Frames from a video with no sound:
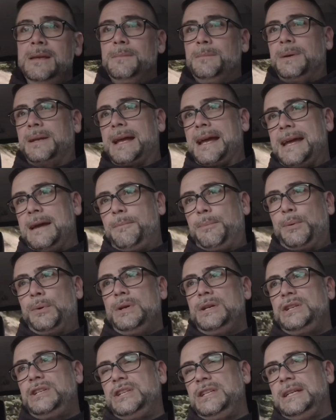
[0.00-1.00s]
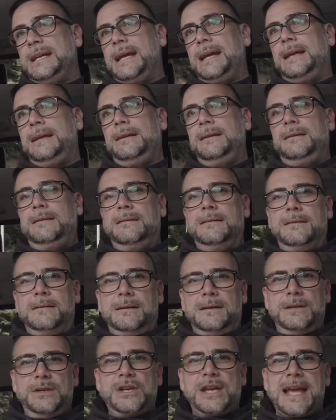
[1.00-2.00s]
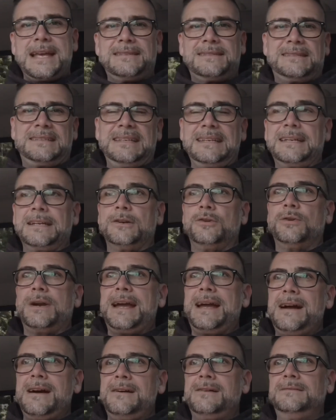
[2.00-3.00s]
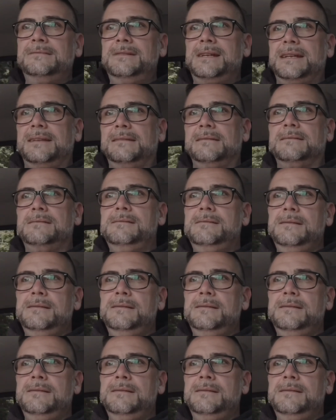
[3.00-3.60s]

but I appreciate you guys sticking around and